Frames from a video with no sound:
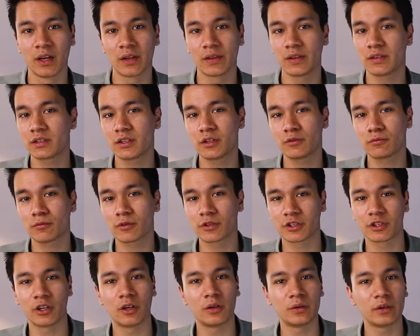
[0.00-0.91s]
this can
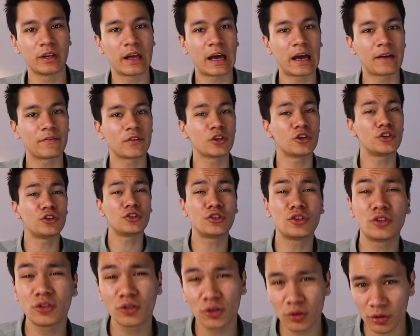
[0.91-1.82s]
result in having
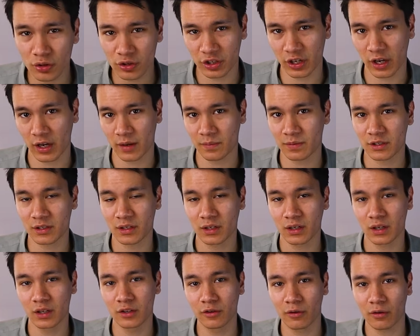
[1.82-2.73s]
huge
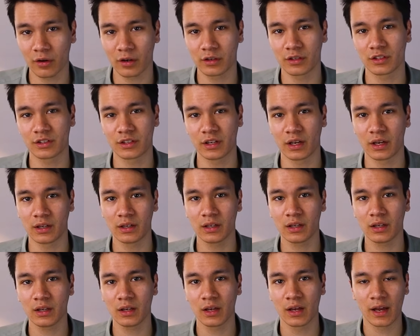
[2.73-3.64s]
gaps in your
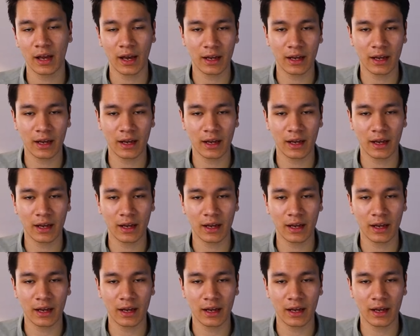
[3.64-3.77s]
understanding